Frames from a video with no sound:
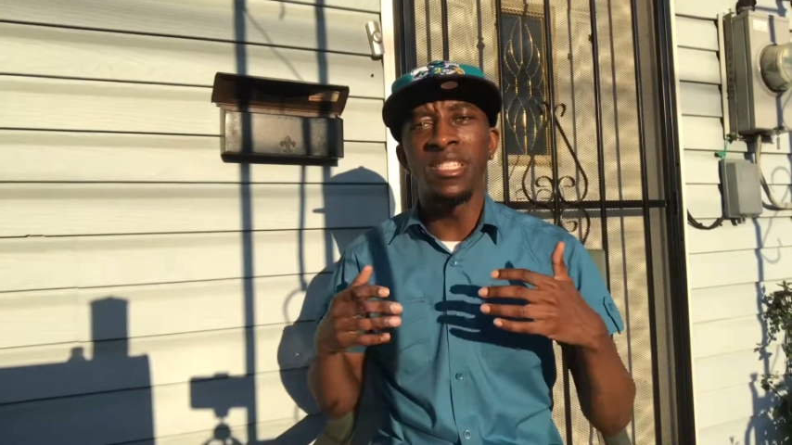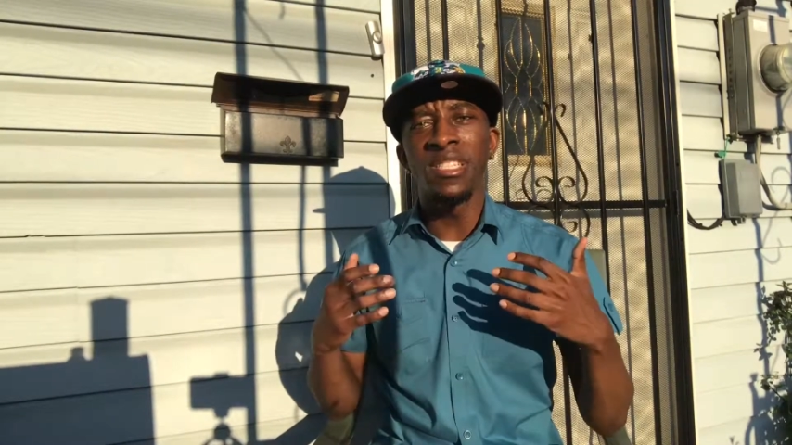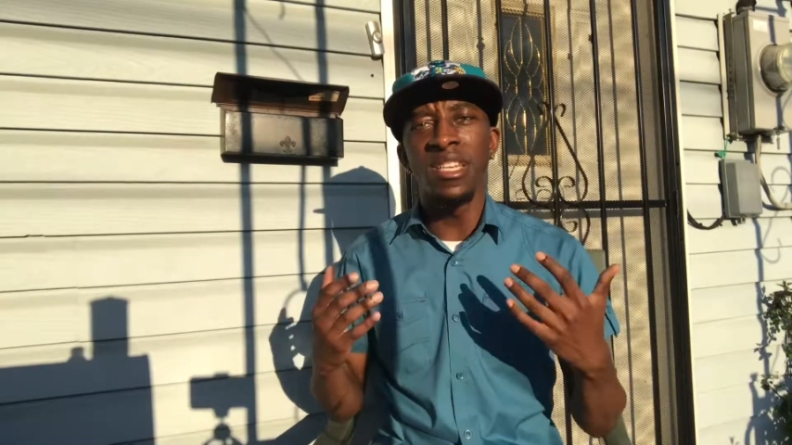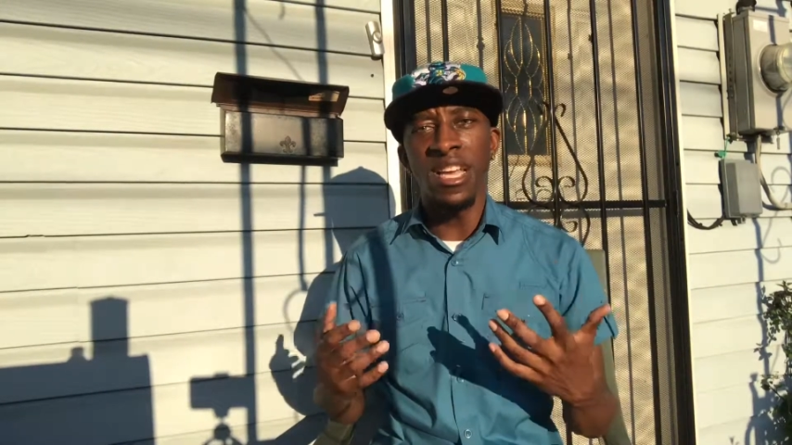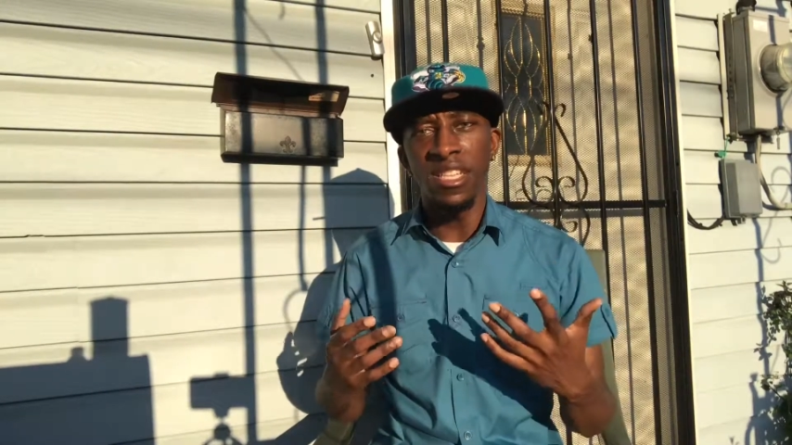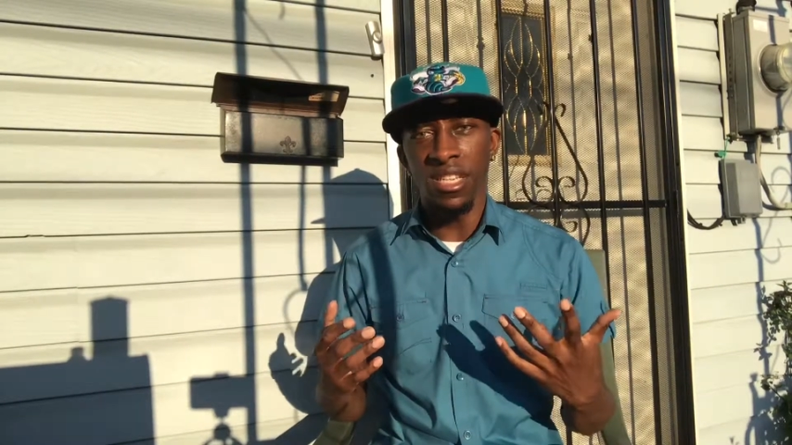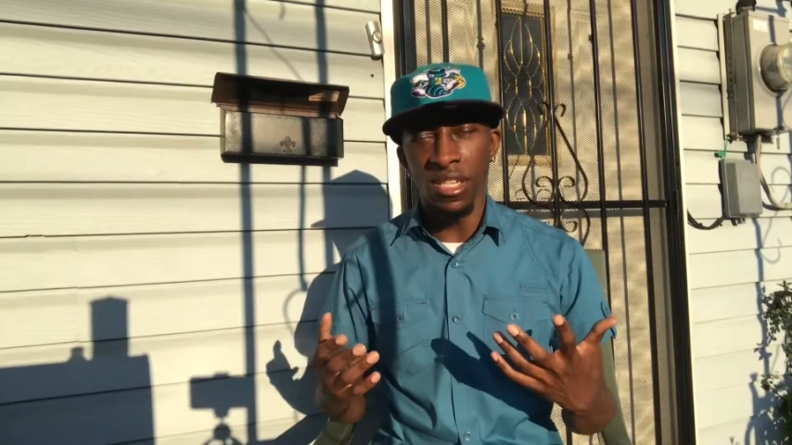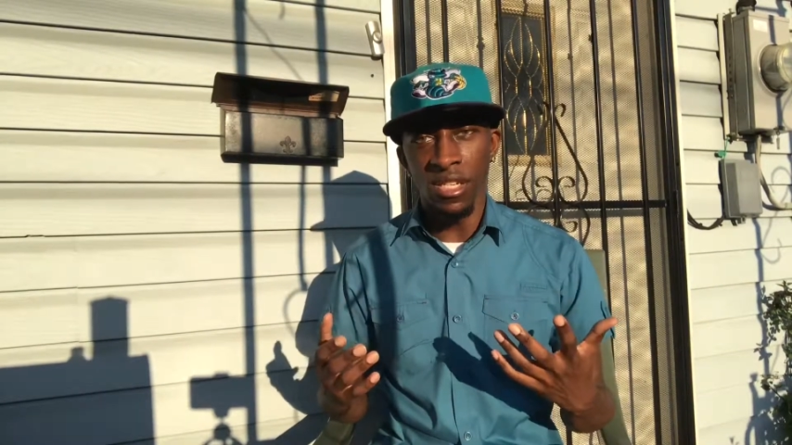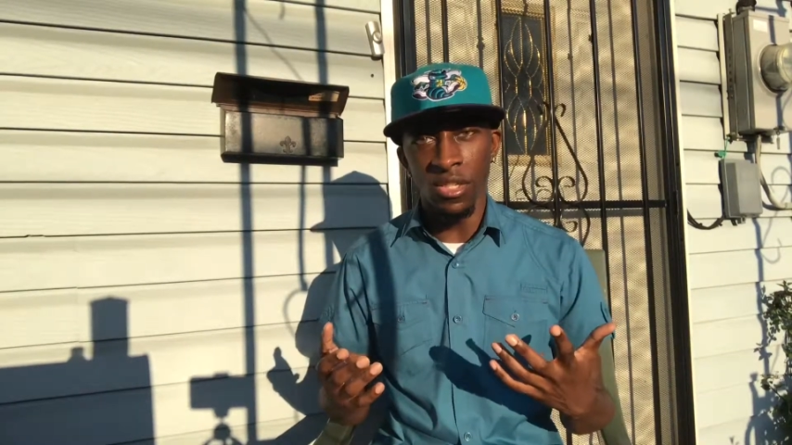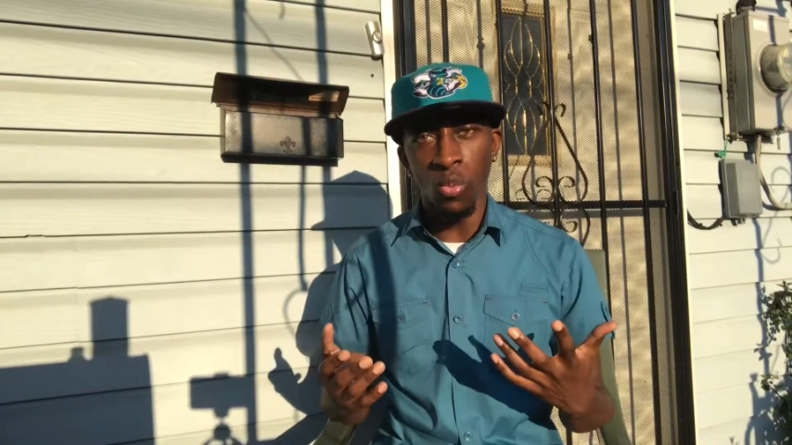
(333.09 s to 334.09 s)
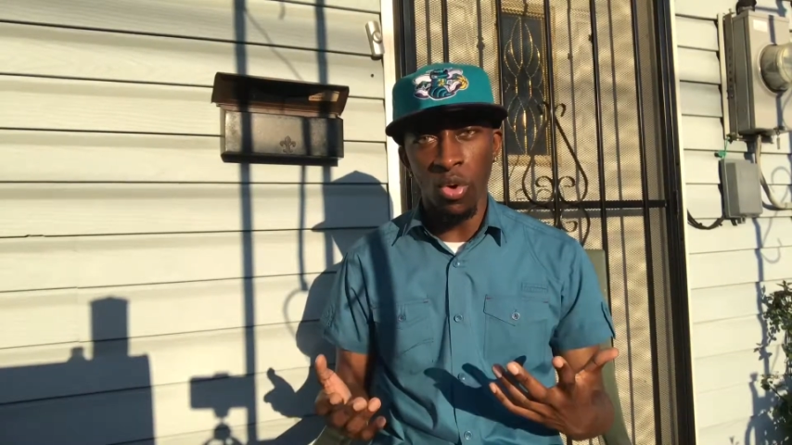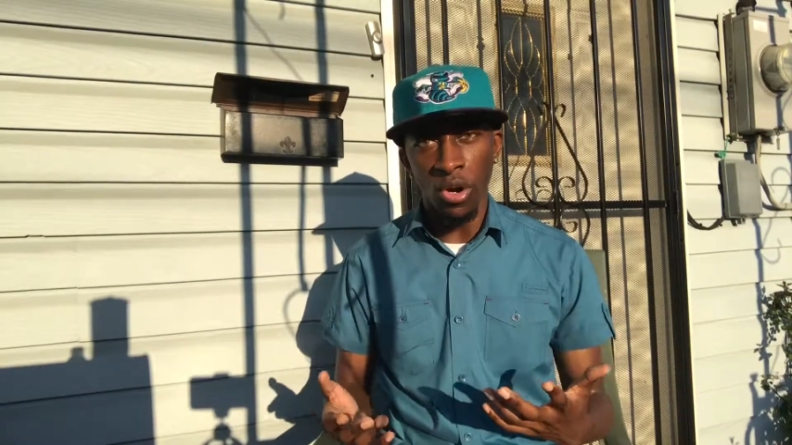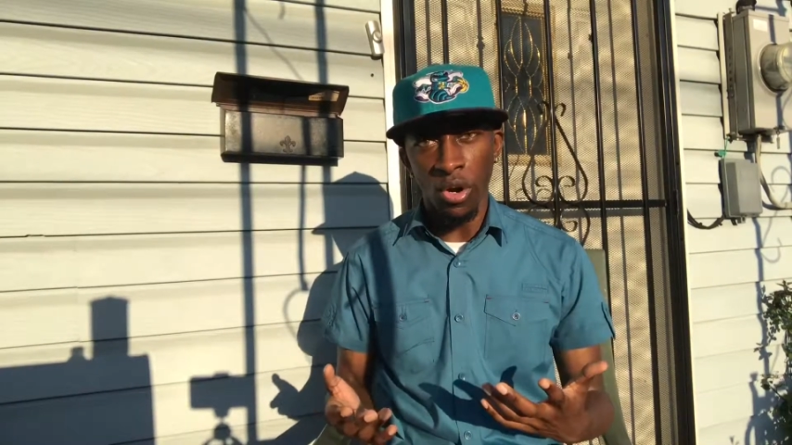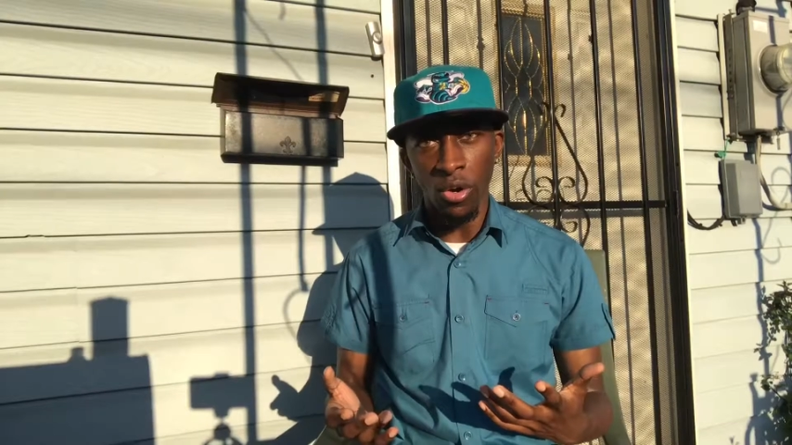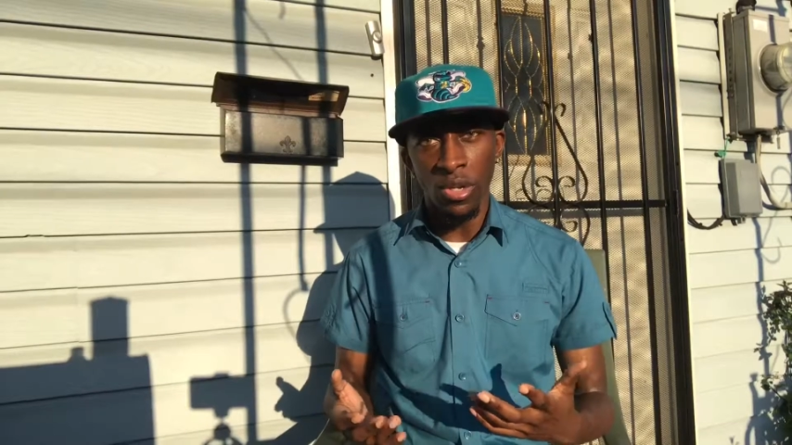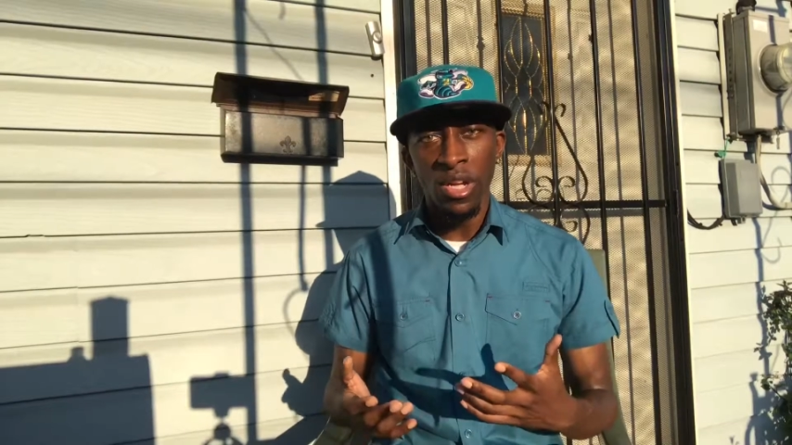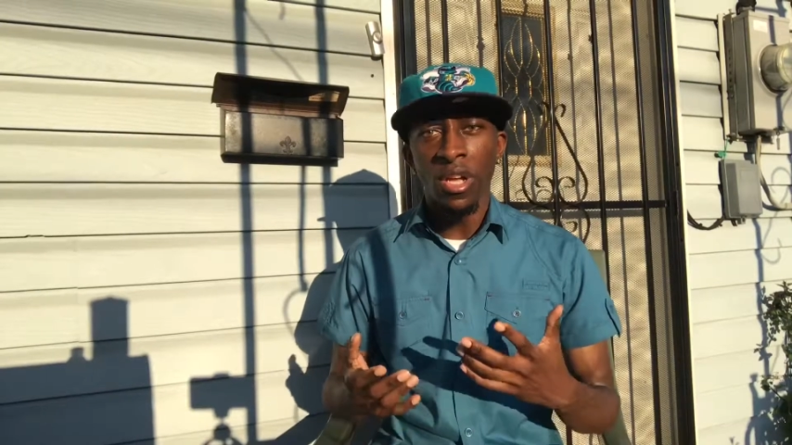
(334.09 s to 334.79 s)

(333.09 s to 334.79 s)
snakes in this world,